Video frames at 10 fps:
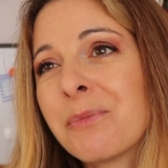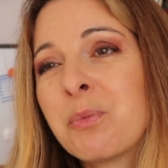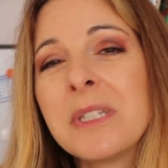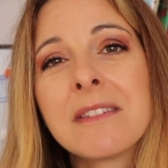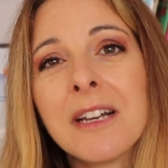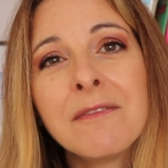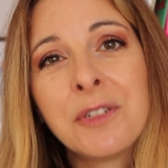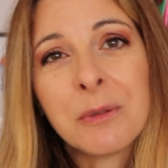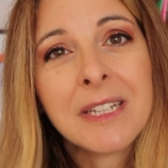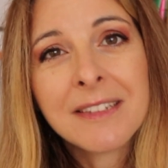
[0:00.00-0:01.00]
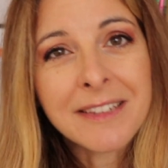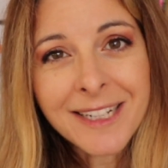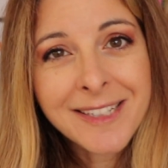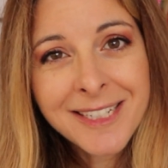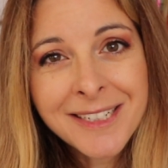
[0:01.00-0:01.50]
we love doing the
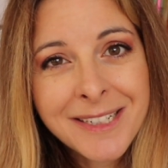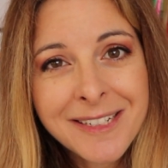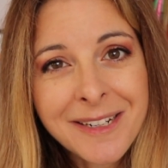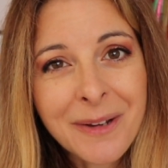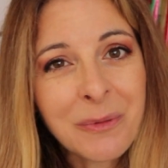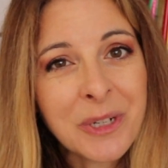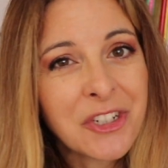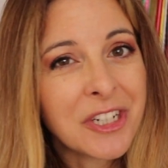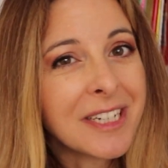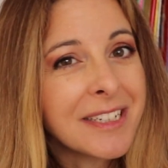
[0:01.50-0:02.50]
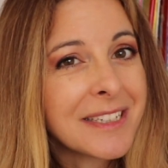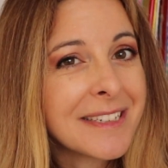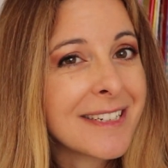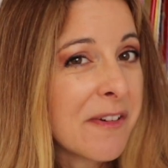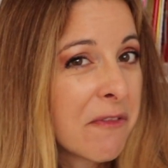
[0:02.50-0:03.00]
lessons, which is
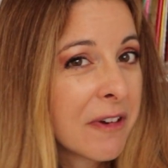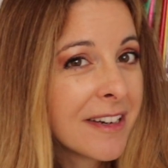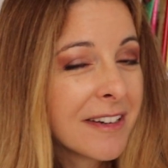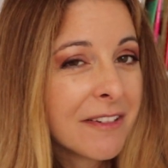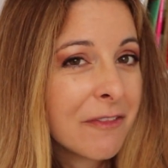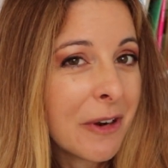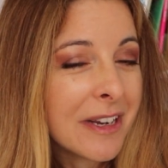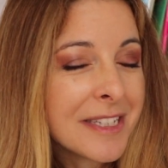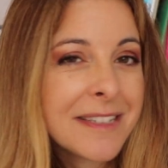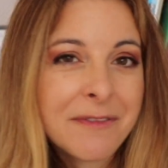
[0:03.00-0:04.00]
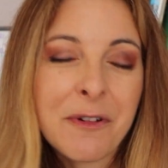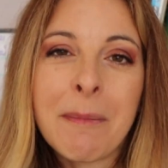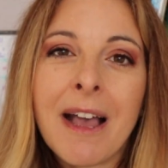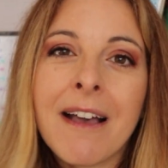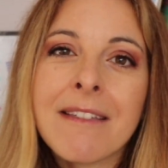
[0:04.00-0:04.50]
different for us for
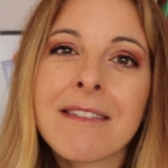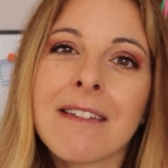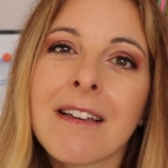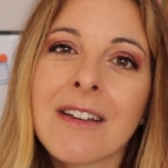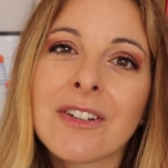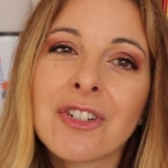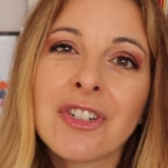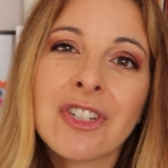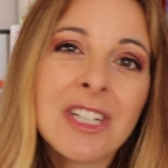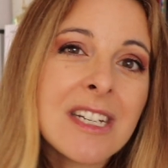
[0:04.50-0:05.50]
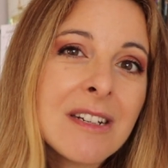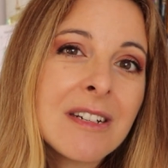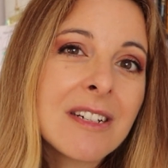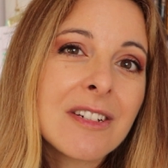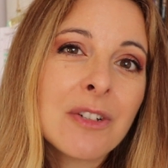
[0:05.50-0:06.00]
math.
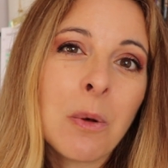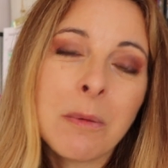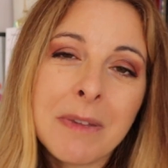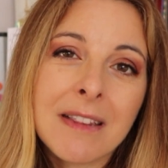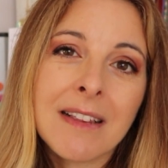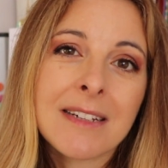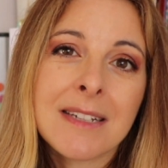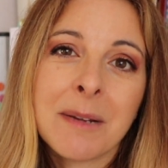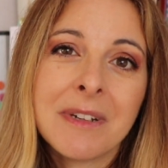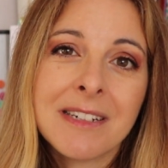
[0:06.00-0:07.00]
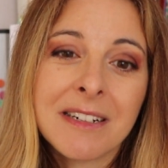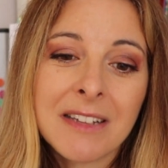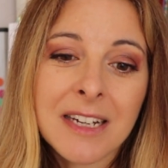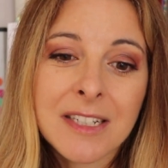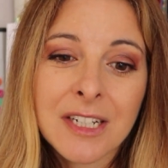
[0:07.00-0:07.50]
She told me the last time we did a
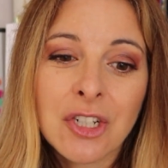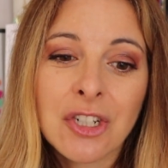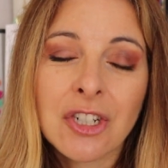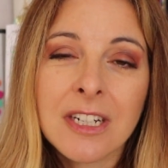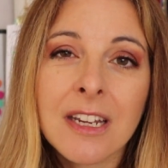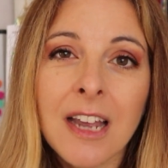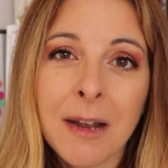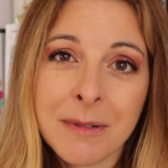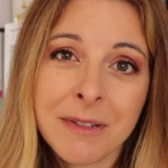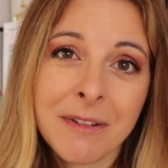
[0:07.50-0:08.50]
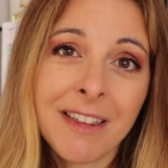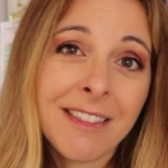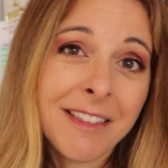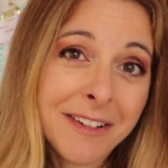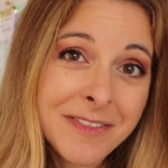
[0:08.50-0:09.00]
lesson, she absolutely
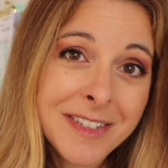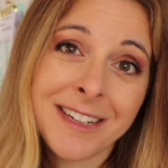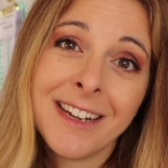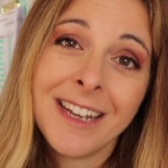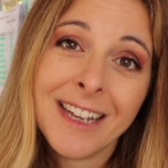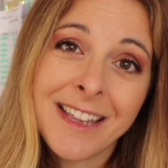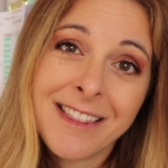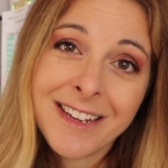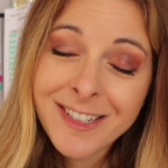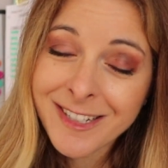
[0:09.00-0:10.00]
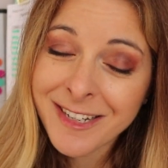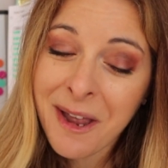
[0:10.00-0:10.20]
loves this.